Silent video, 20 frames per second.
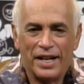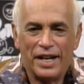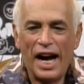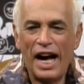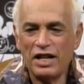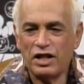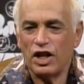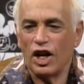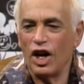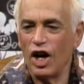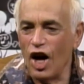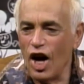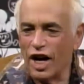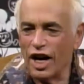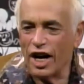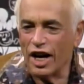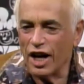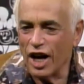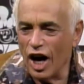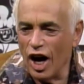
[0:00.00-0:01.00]
Not so
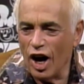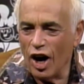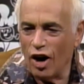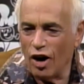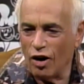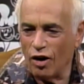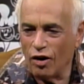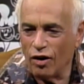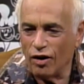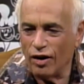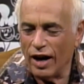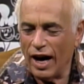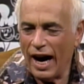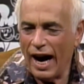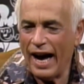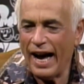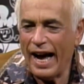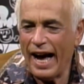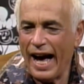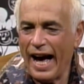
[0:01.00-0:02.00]
long ago,
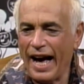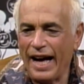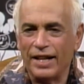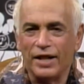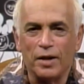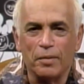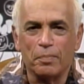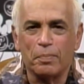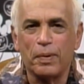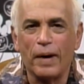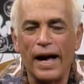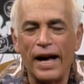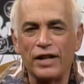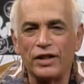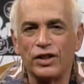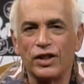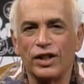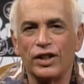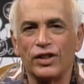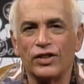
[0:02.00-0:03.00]
I had the
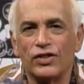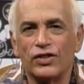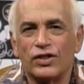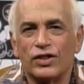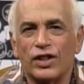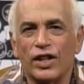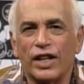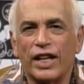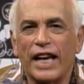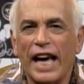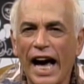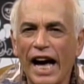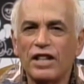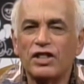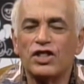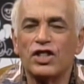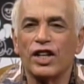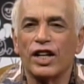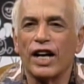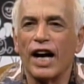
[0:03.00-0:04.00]
pleasure to
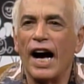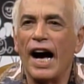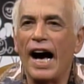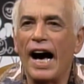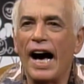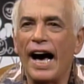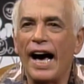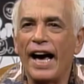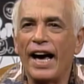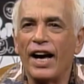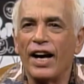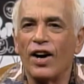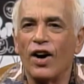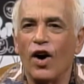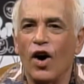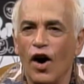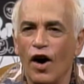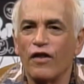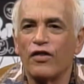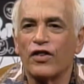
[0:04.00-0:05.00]
catch a guy
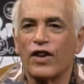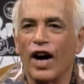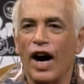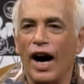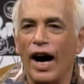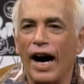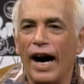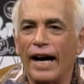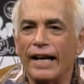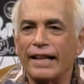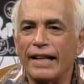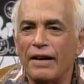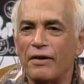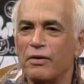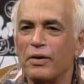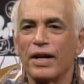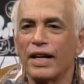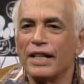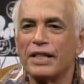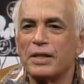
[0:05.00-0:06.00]
off guard that
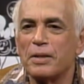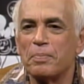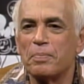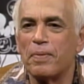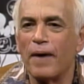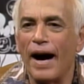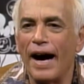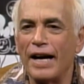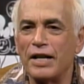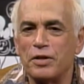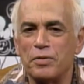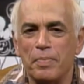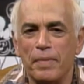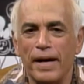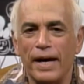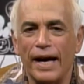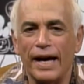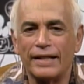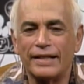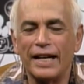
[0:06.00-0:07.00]
really surprised
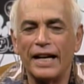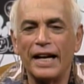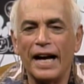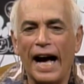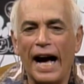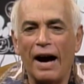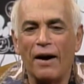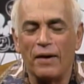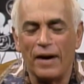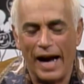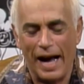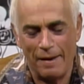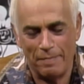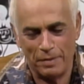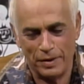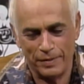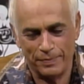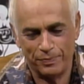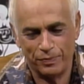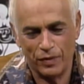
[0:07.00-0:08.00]
me. I'll tell you how it
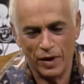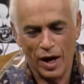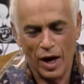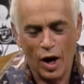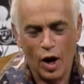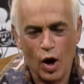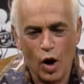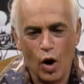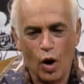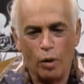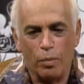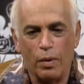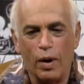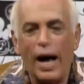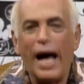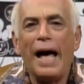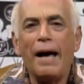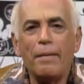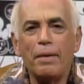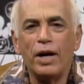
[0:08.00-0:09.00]
happened.
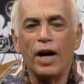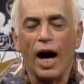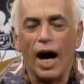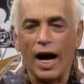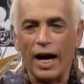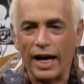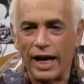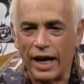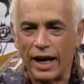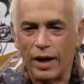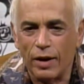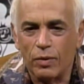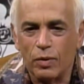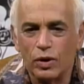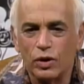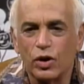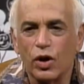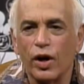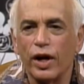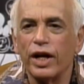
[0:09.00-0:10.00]
Muhammad Ali
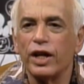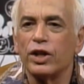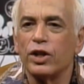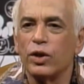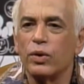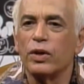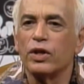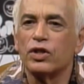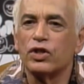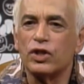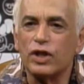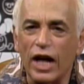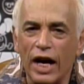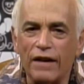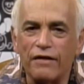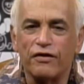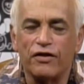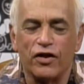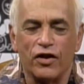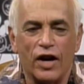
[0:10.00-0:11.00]
was going to do a
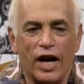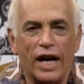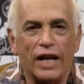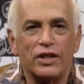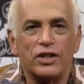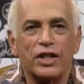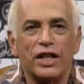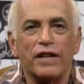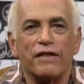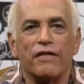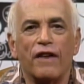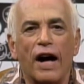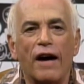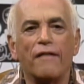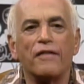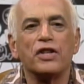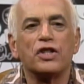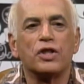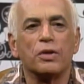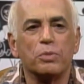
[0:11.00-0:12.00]
stunt for us
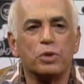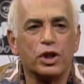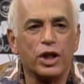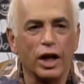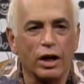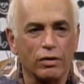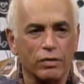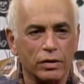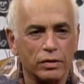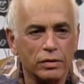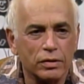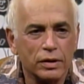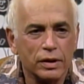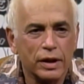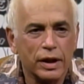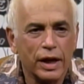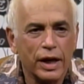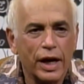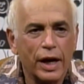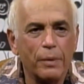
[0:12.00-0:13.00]
involving some children.
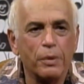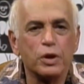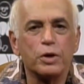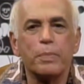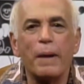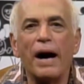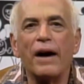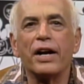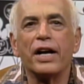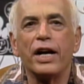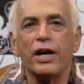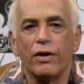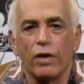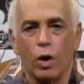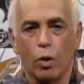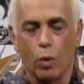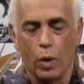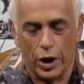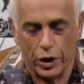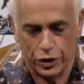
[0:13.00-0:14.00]
It was about
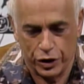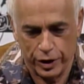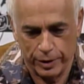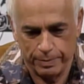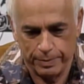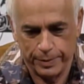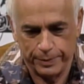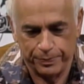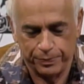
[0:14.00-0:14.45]
hero worship.